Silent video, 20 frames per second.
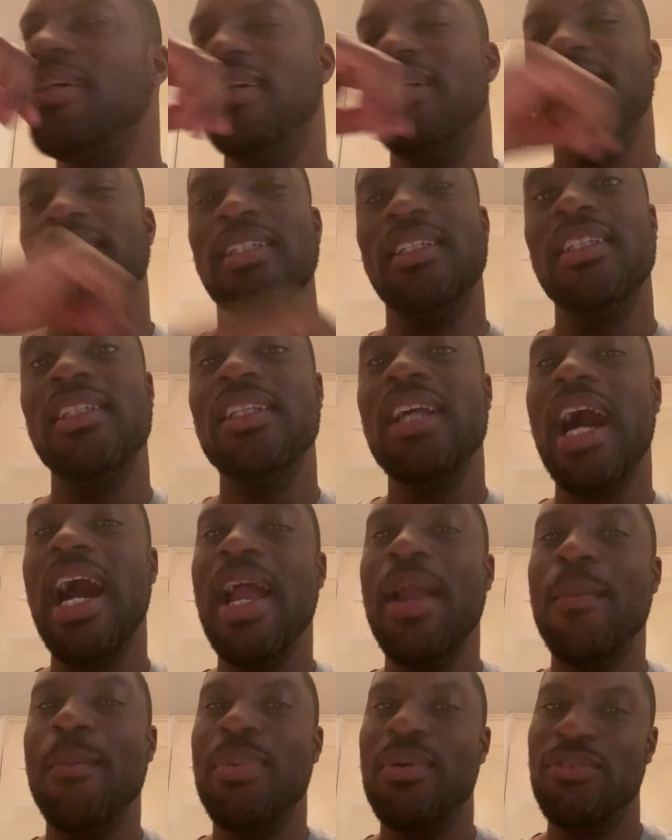The
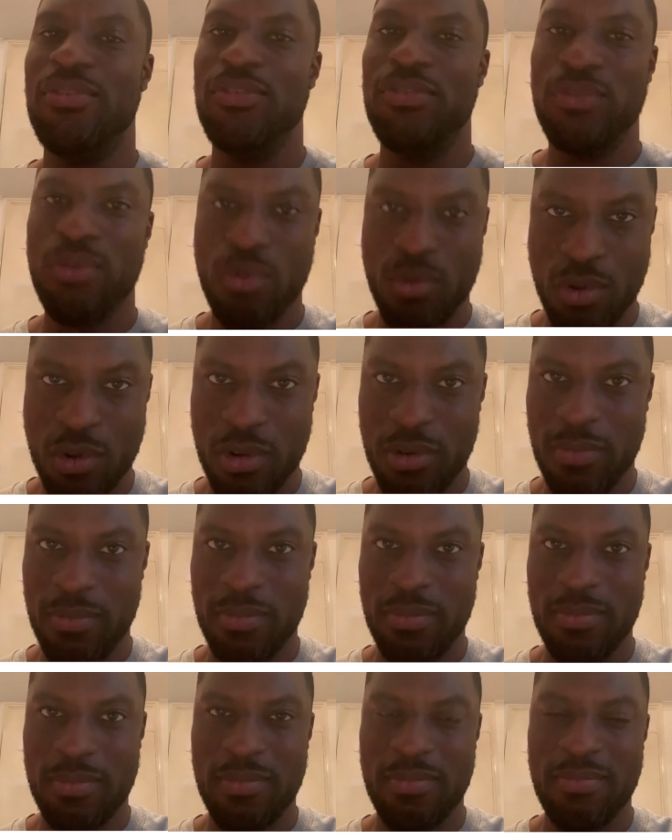night before
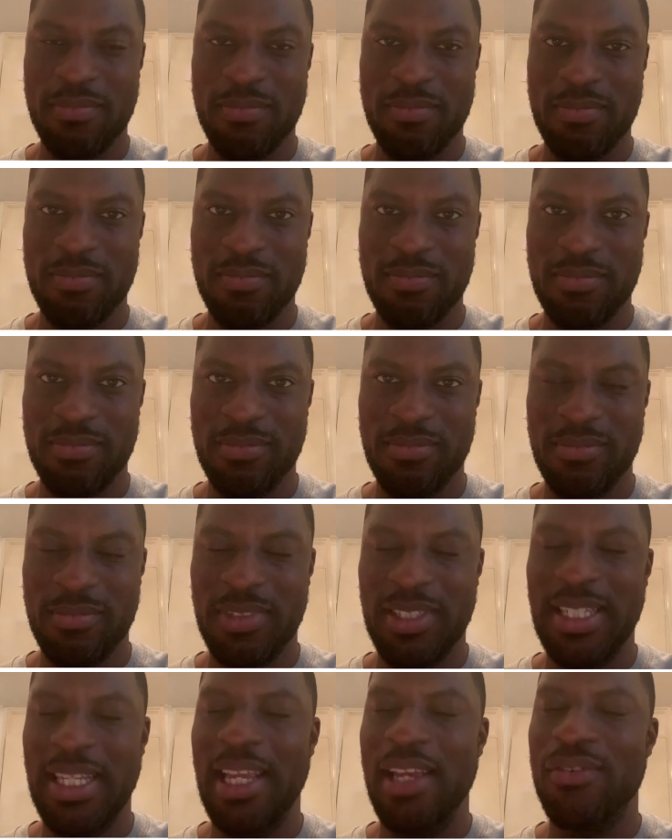
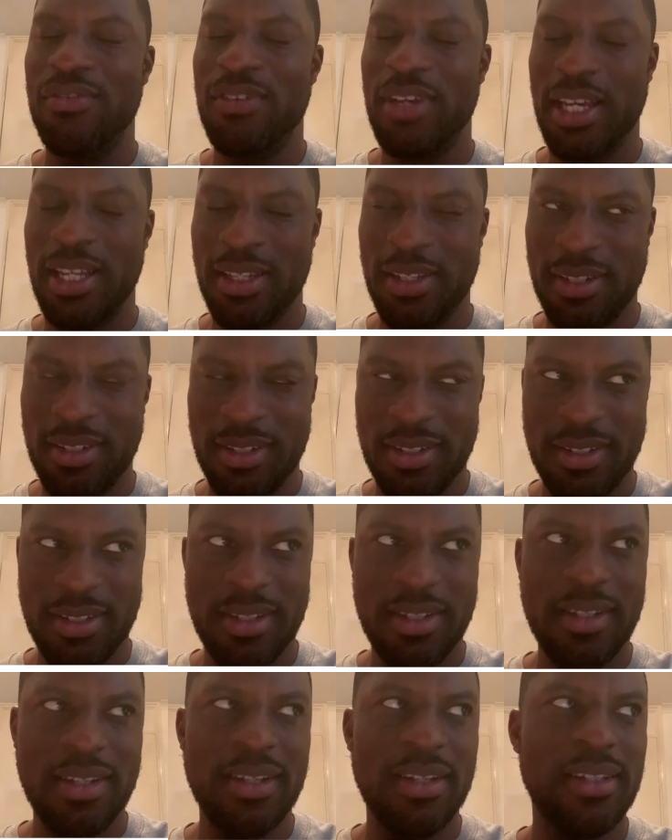the event,
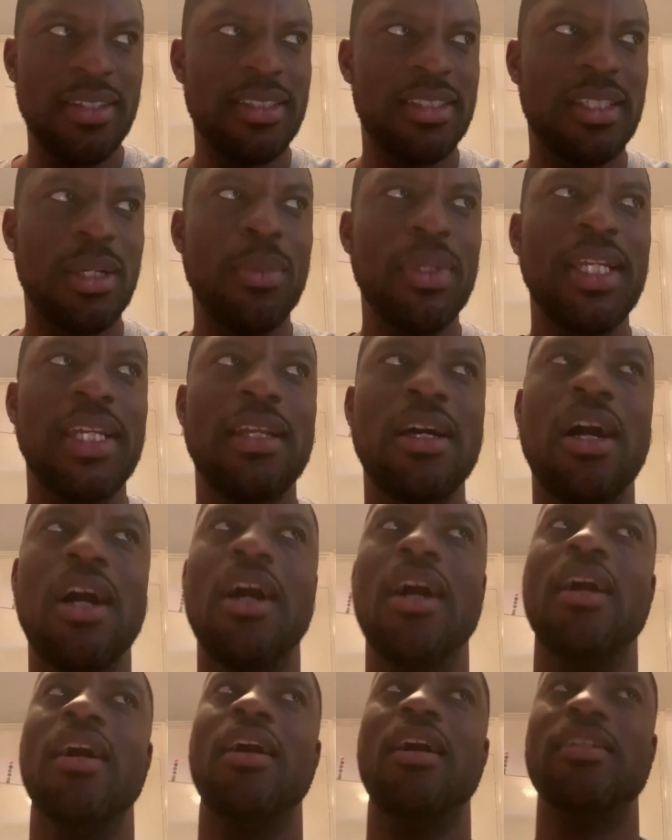someone in
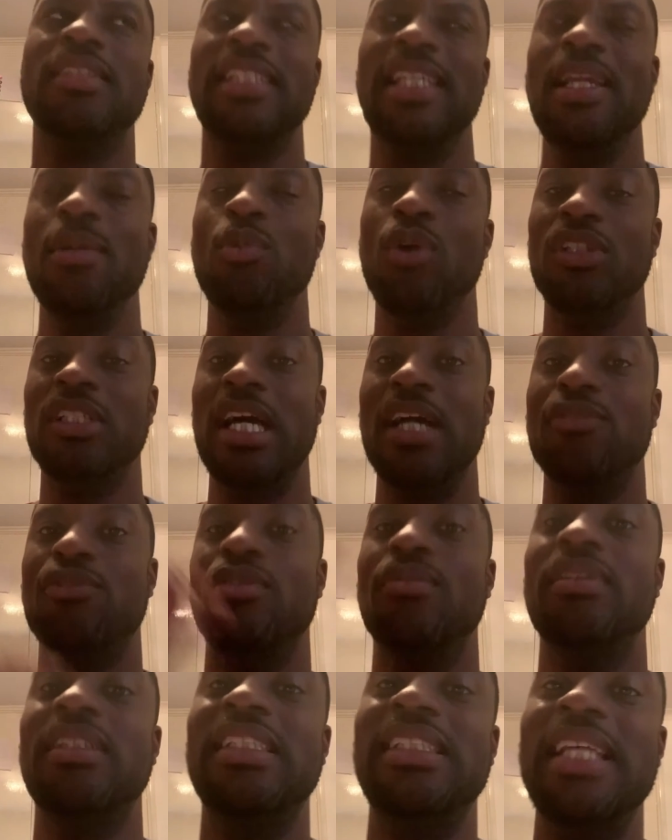our team WhatsApp
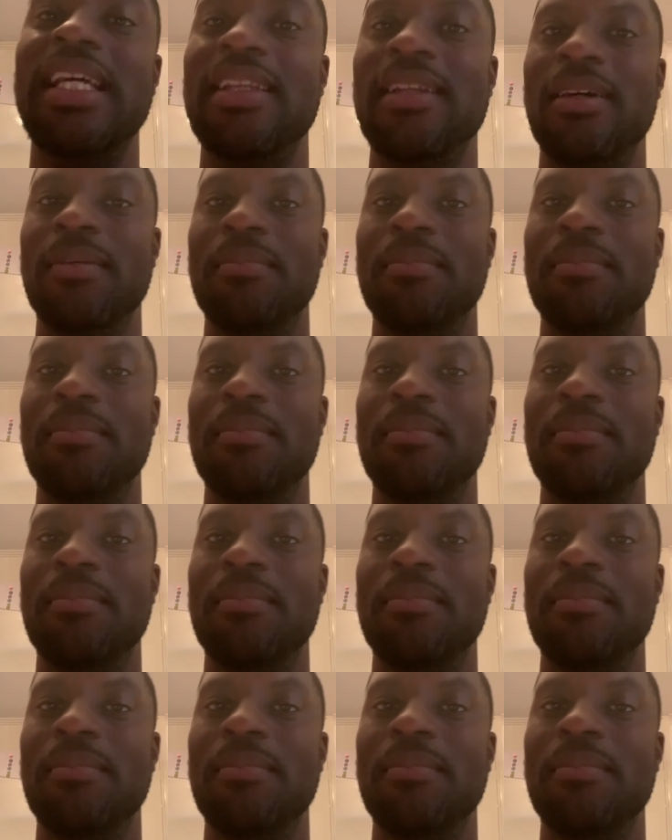group sent a